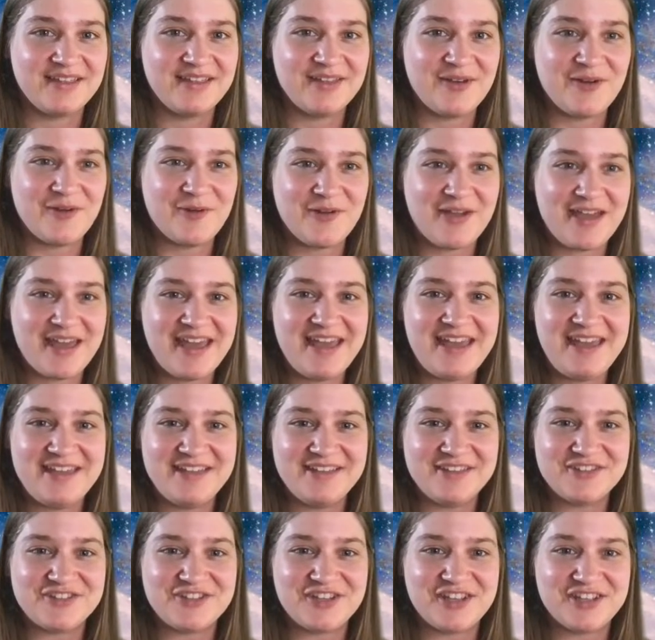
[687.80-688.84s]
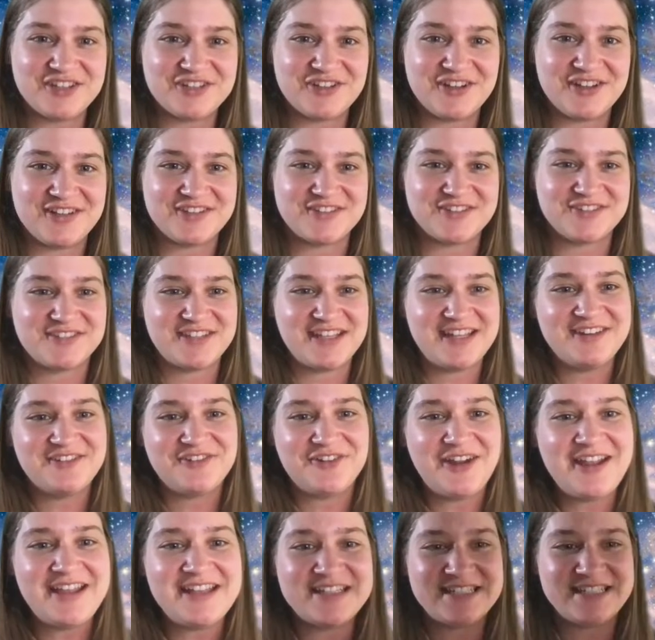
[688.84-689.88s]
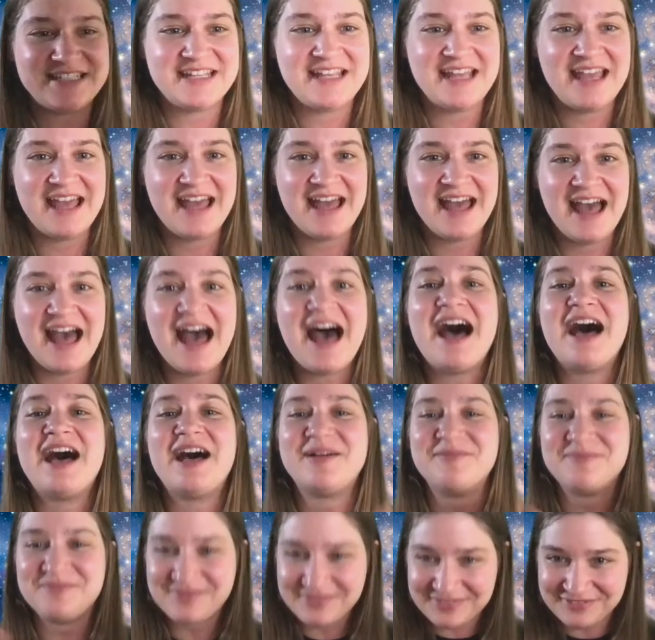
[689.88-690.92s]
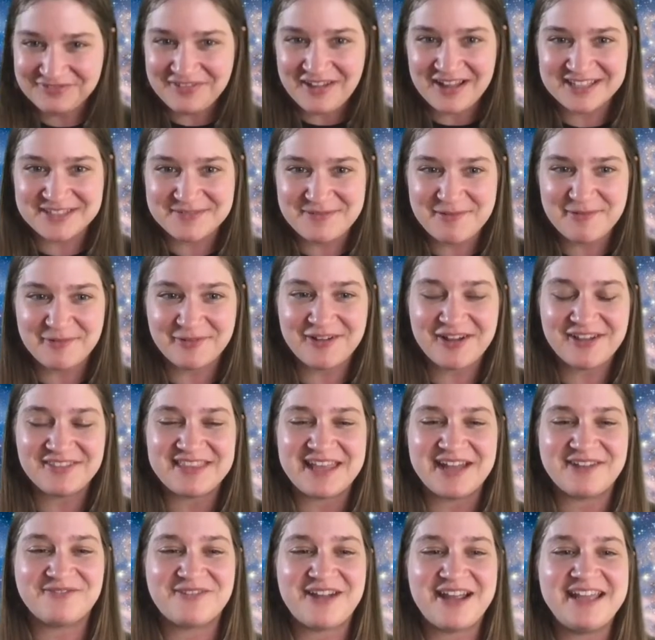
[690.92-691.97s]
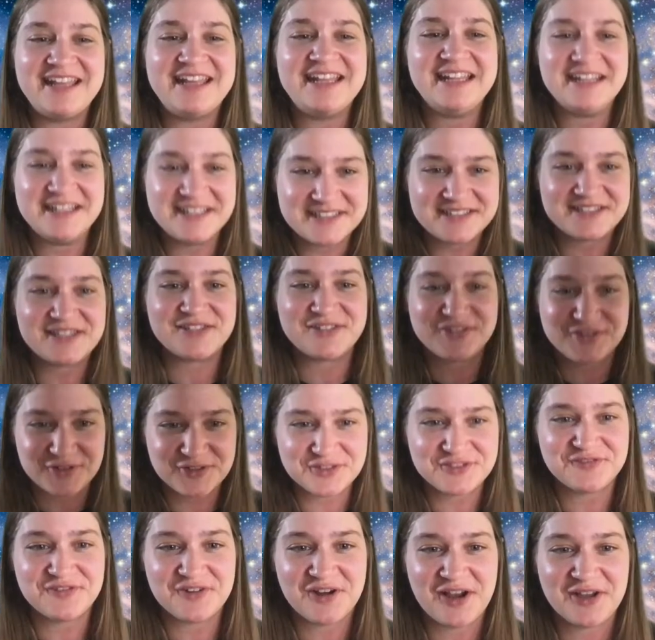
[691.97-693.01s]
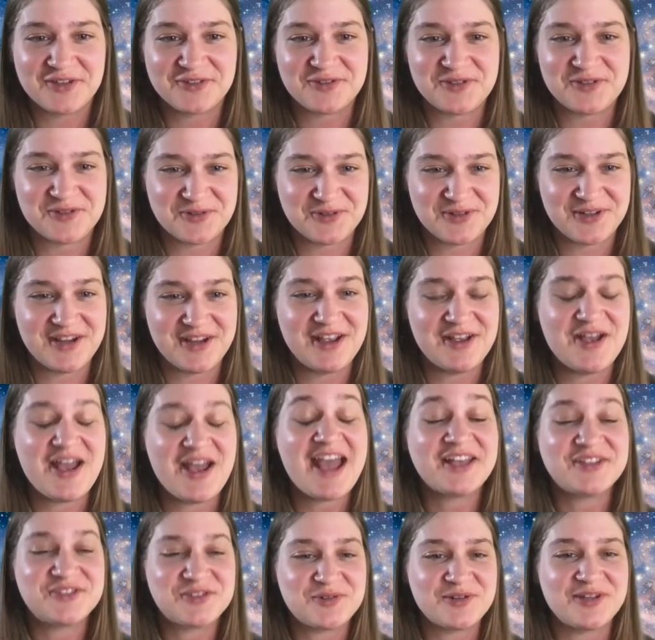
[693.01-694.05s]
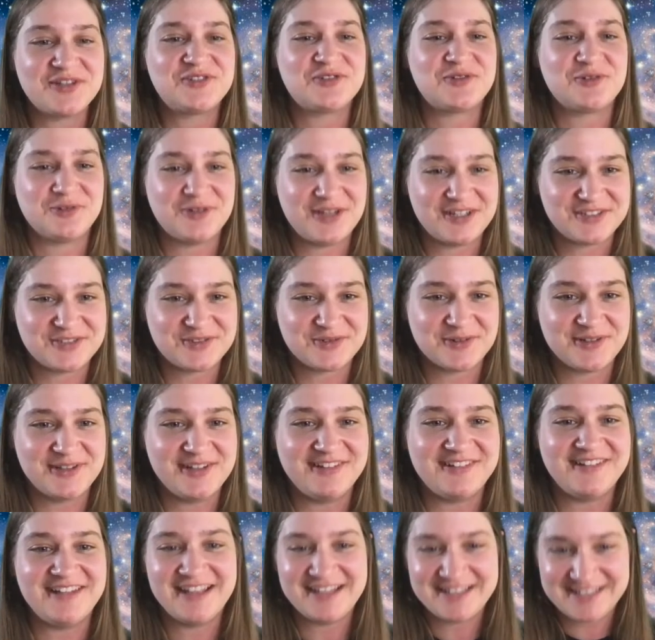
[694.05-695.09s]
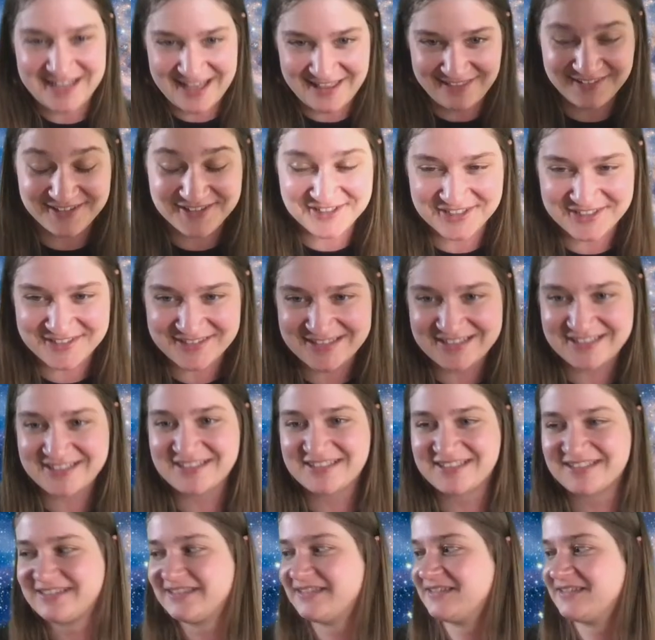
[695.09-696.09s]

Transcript: Okay, you should get your answers in. Great. Lots of people got that right. It is the search for extraterrestrial intelligence.